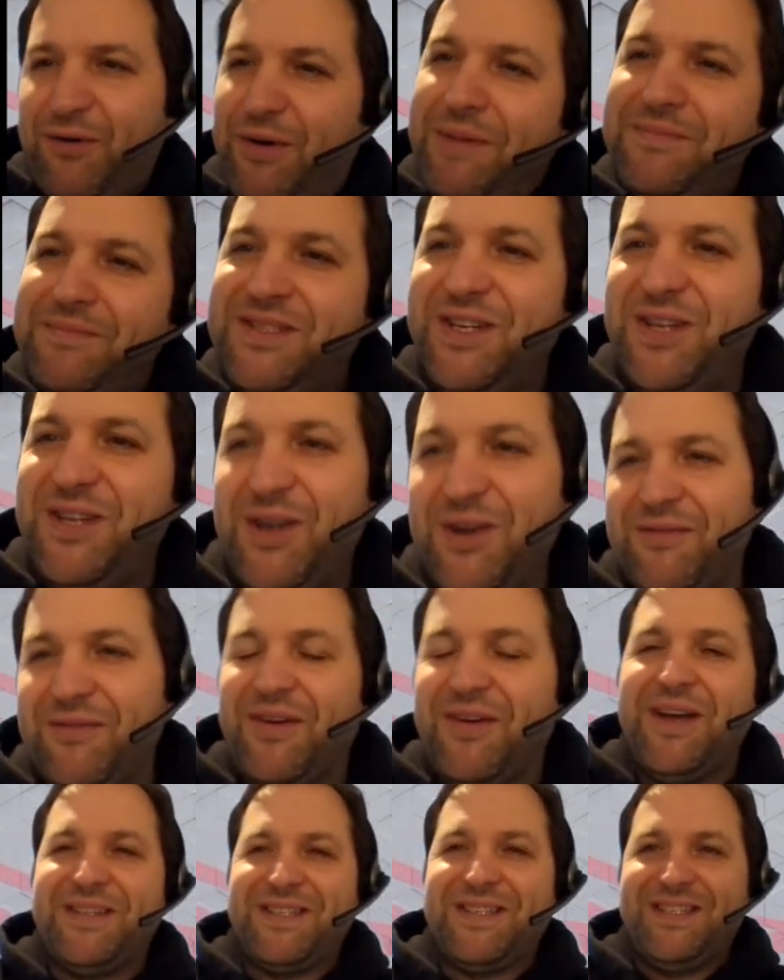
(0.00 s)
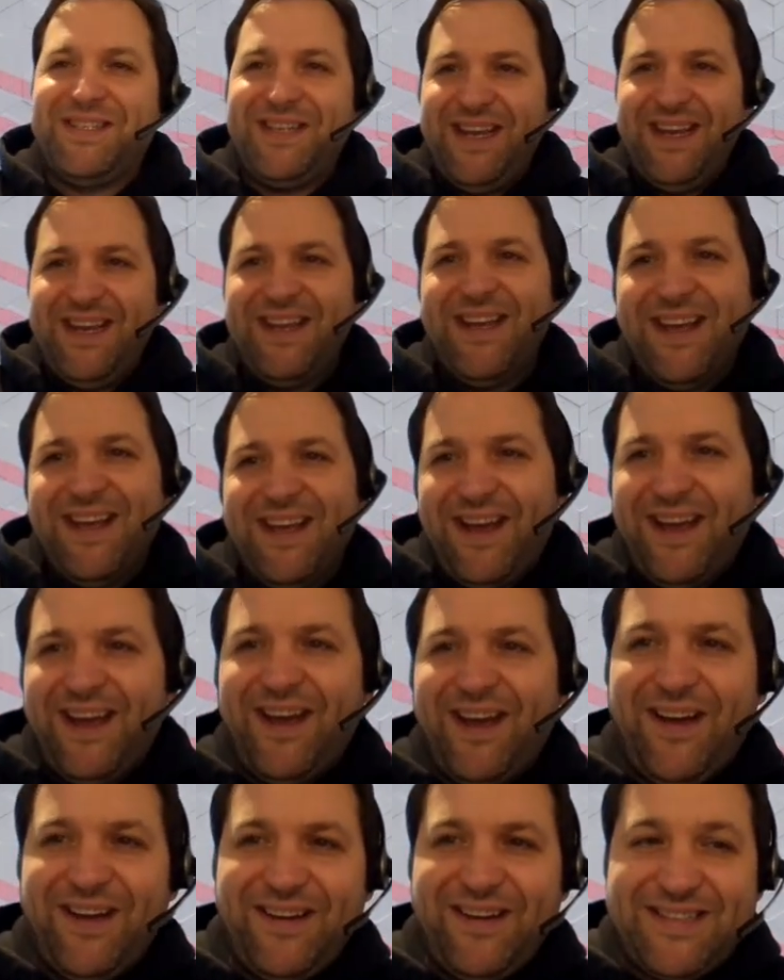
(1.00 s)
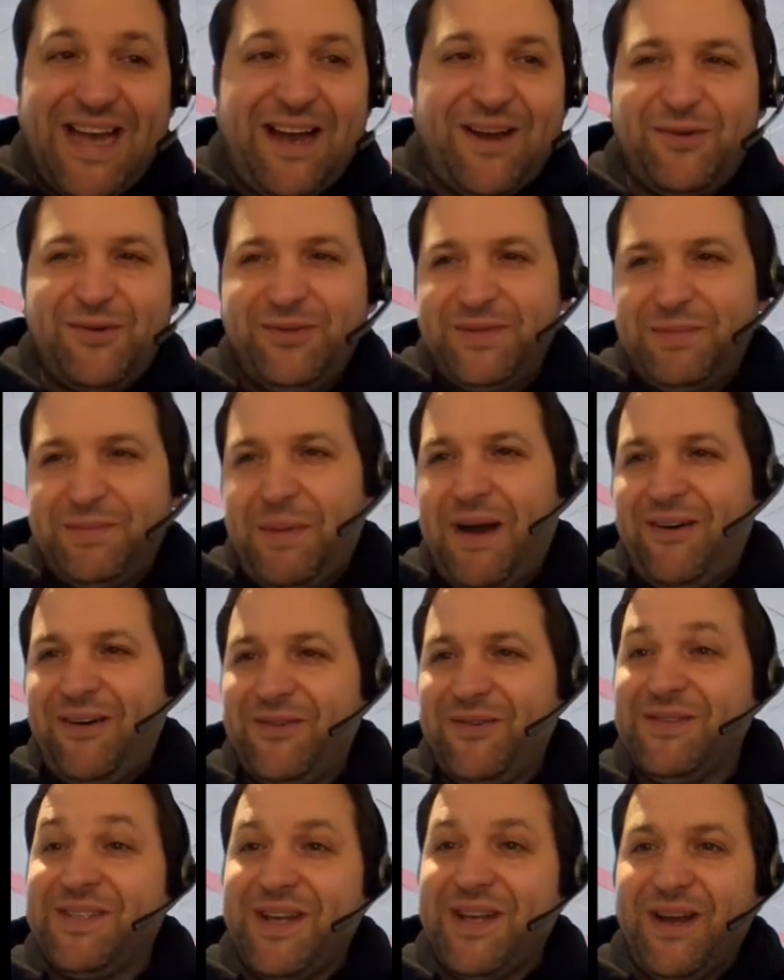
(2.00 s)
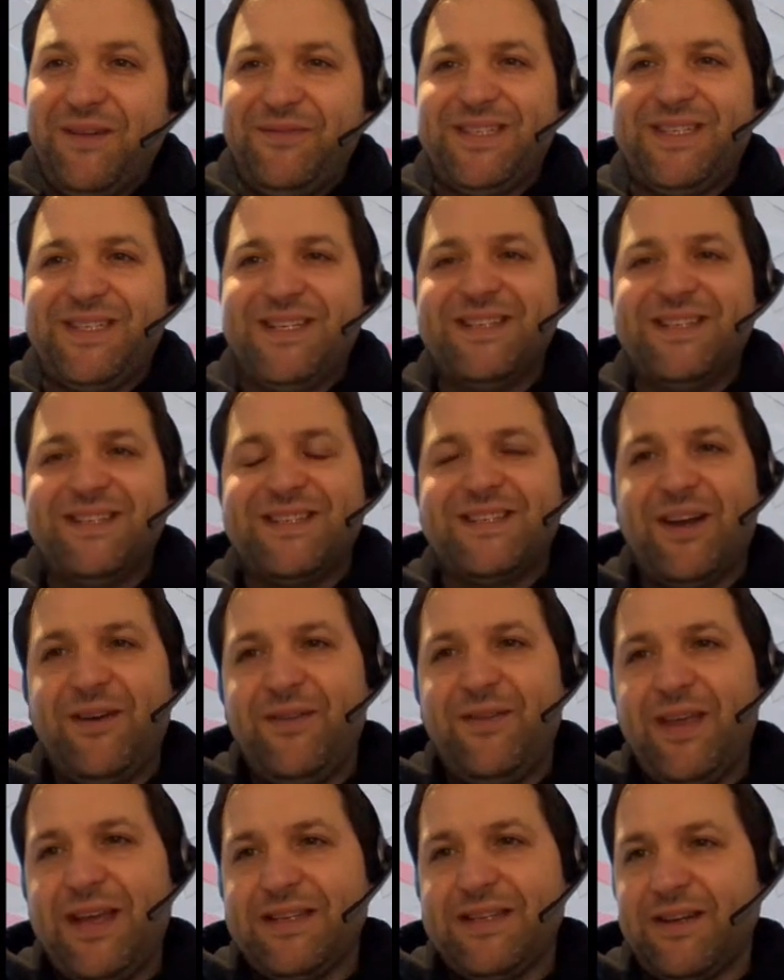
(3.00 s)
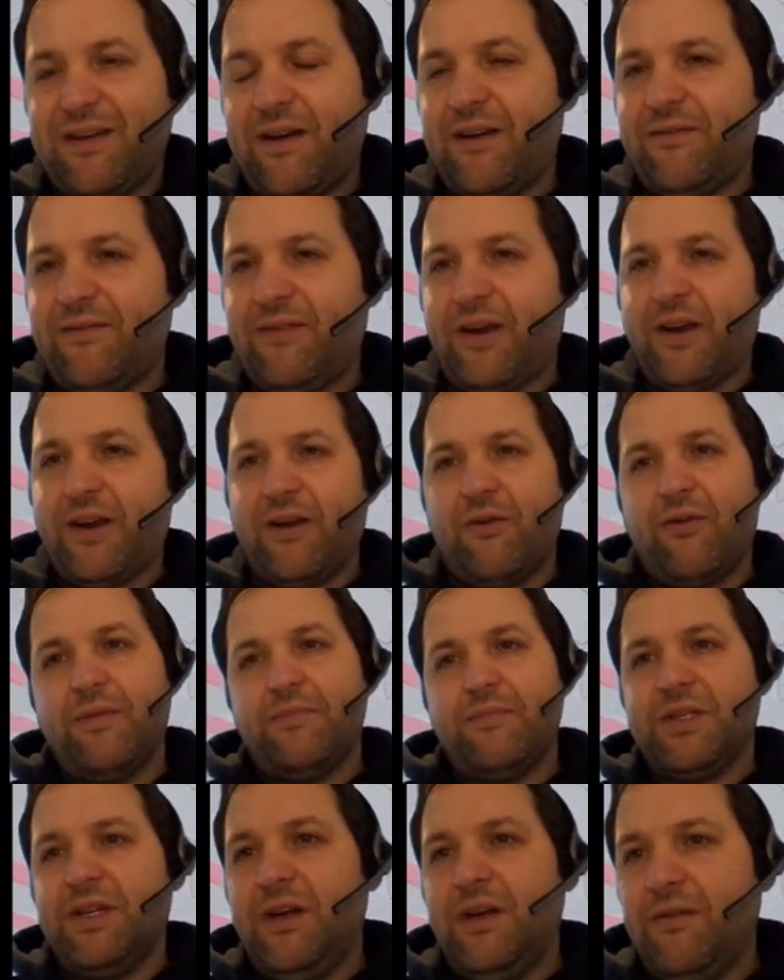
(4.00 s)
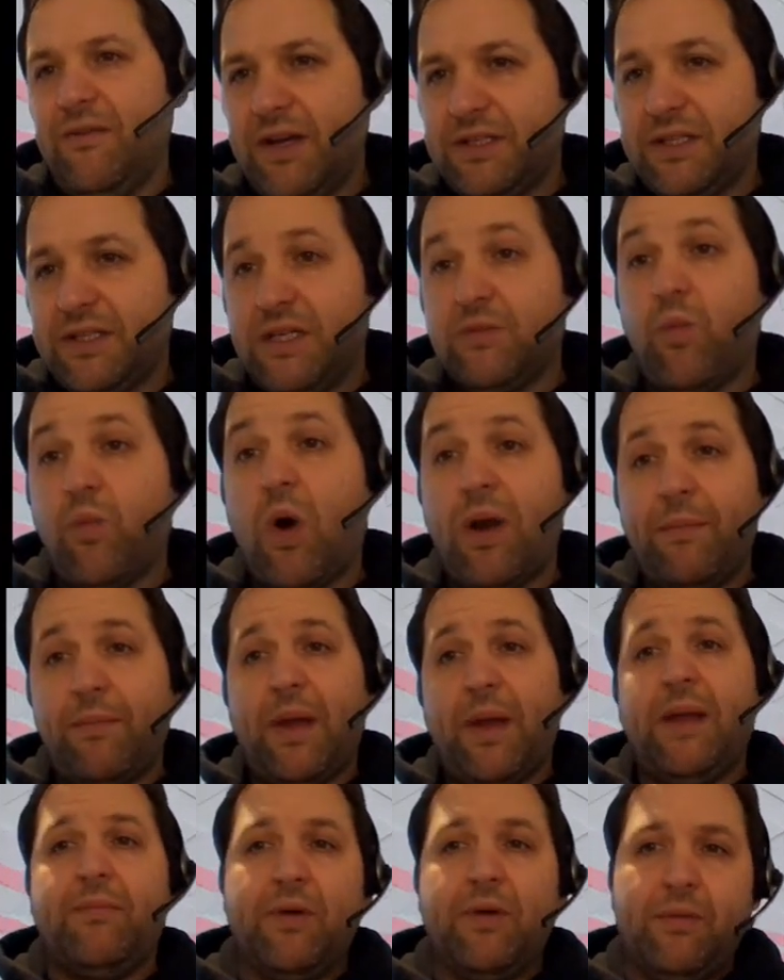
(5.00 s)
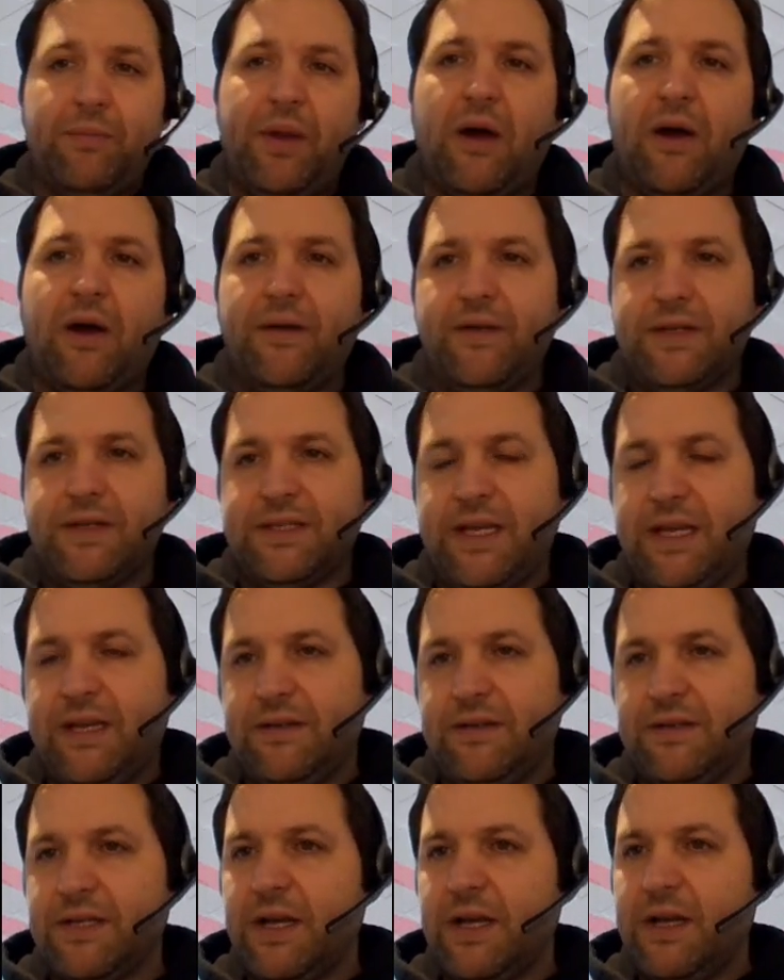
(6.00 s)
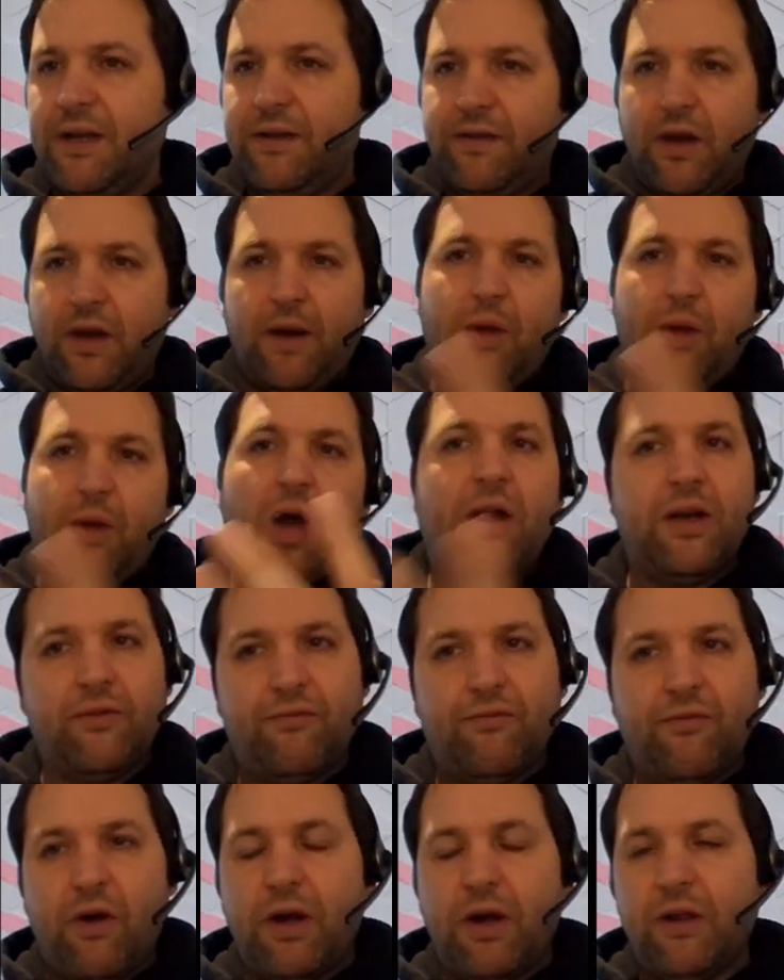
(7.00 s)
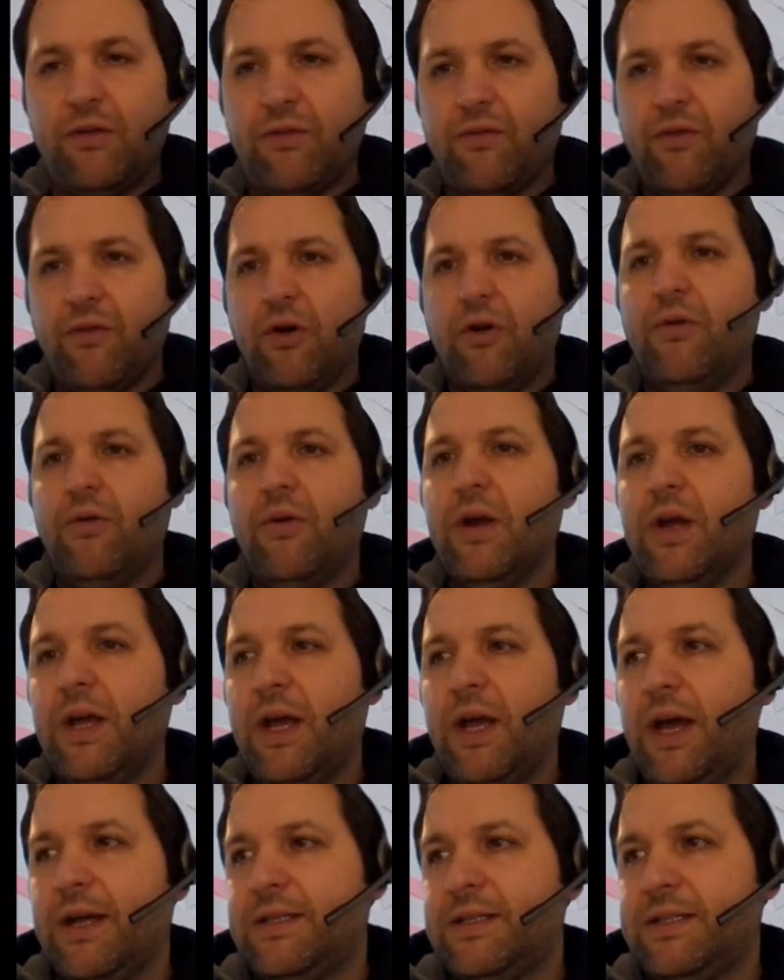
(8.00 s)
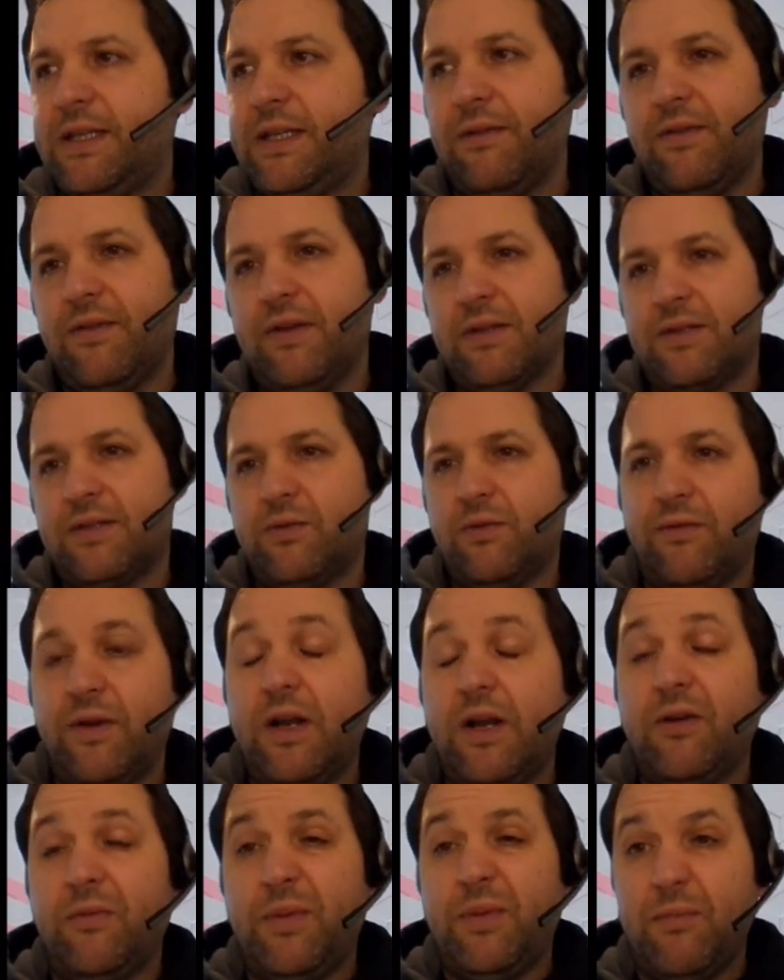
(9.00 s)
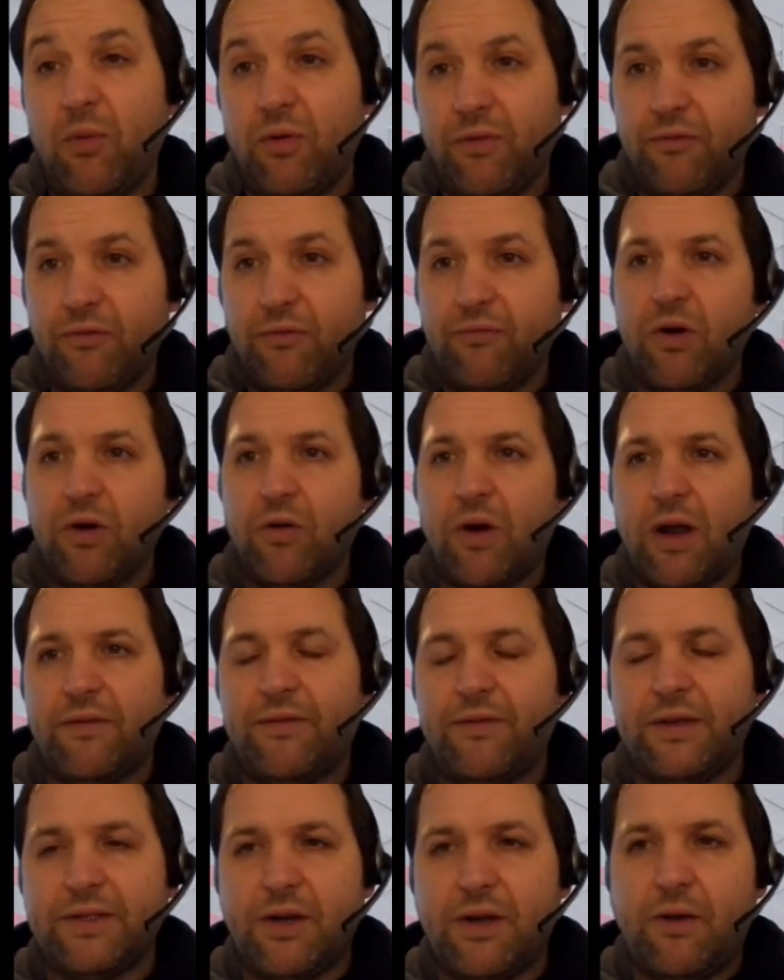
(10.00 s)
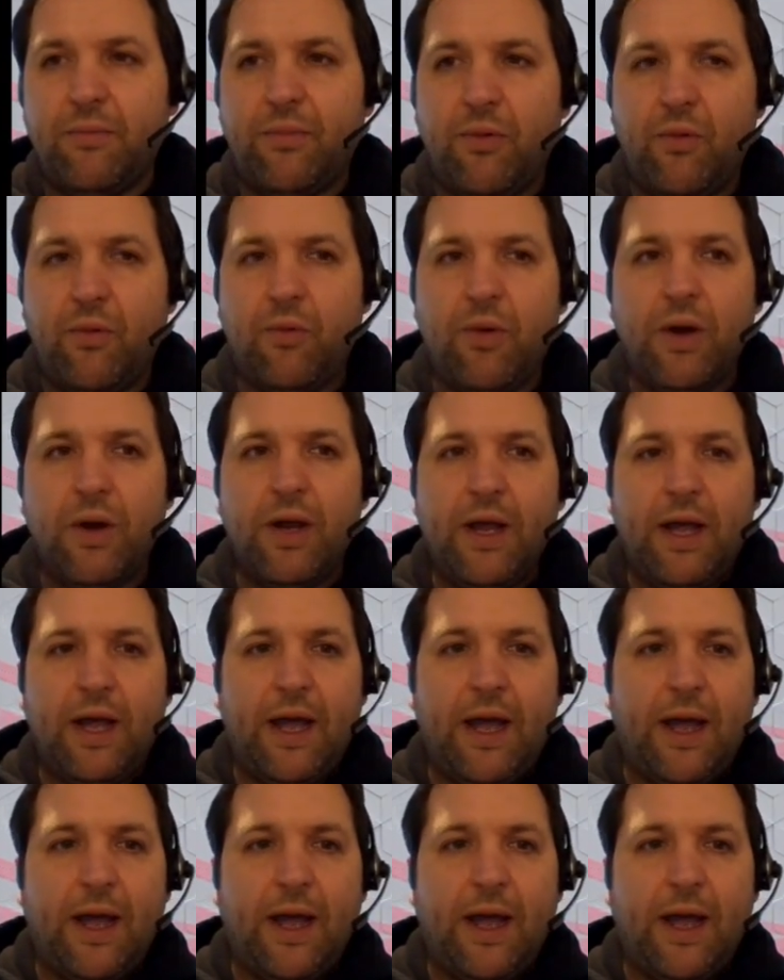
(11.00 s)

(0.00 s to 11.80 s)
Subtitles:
Crimson University tackles Paragon services. So there's a kind of like a Crimson University's white paper behind the scenes that I'm kind of running through to give it sort of a little bit more of a real life example,